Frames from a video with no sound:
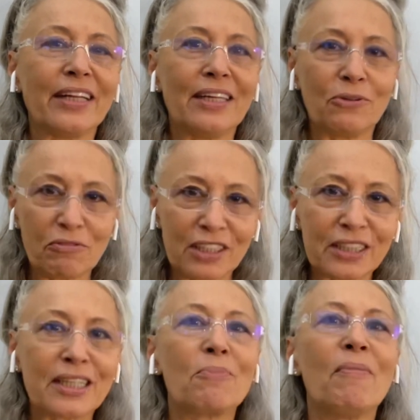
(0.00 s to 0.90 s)
The
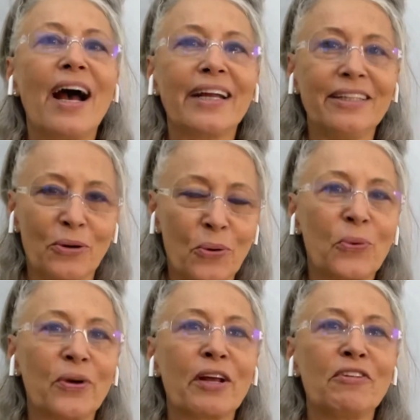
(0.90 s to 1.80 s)
universal mind or
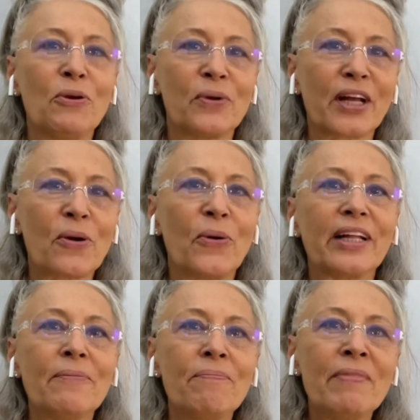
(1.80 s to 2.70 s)
whatever you want to call it.